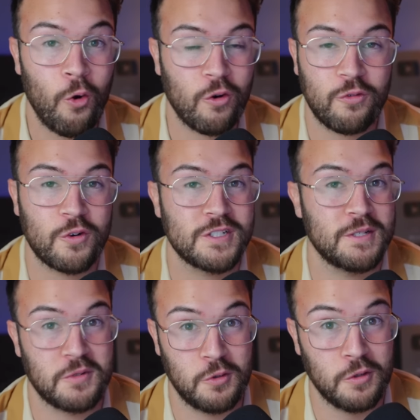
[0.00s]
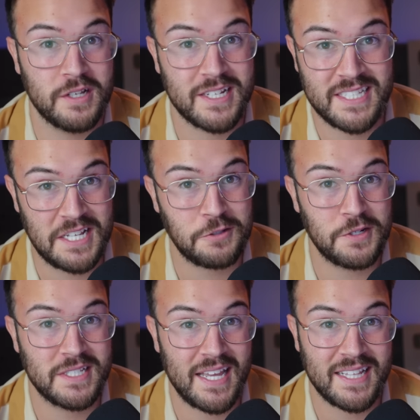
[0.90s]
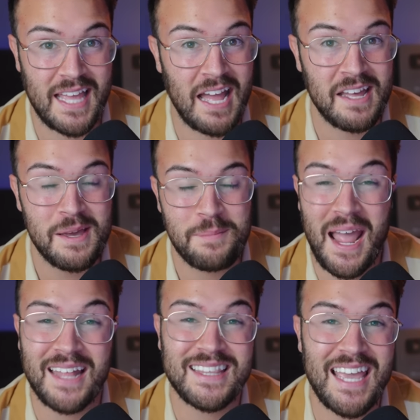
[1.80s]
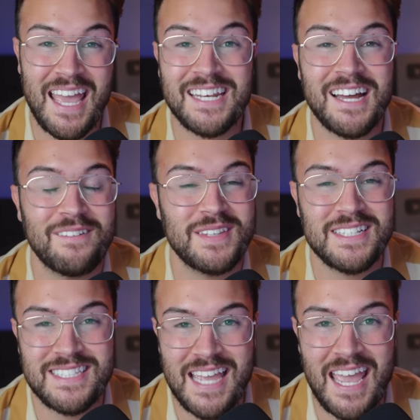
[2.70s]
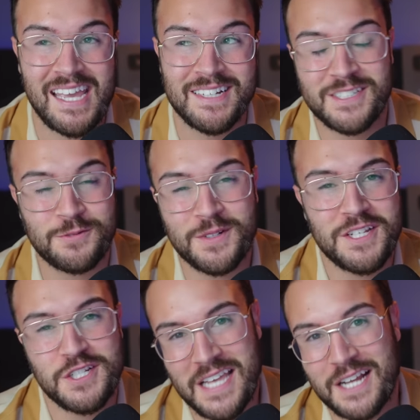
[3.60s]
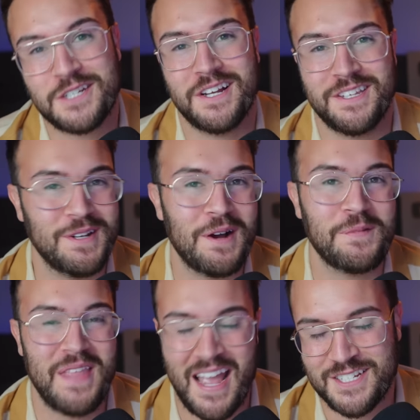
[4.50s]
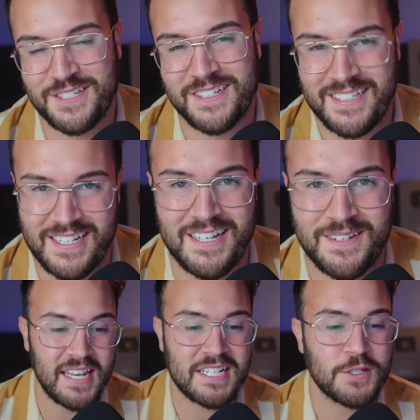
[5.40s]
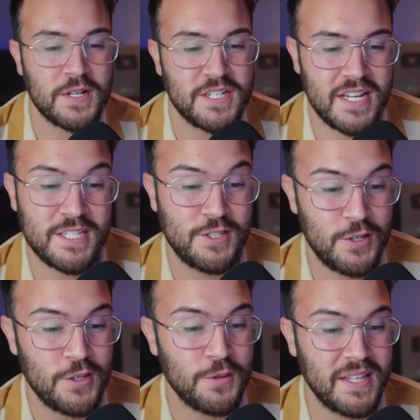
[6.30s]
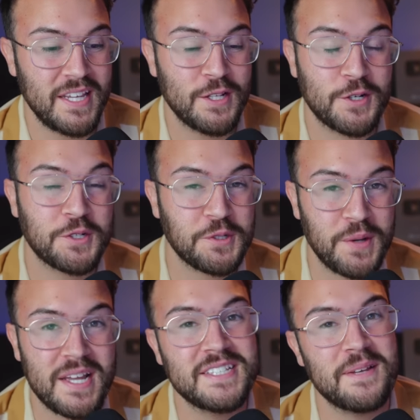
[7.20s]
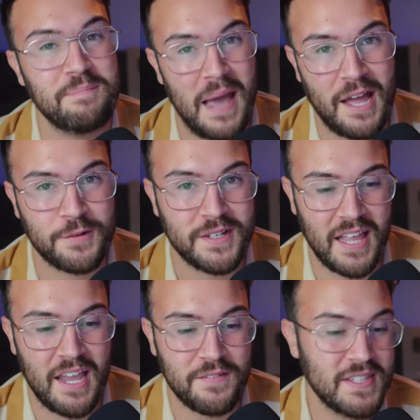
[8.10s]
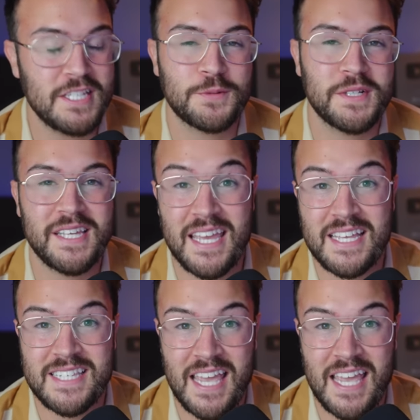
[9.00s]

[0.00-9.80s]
or for some cool accessories like that. But at the end of the day, it's really just extra. You don't actually need it. The next question is, do you need great battery life? And this this really is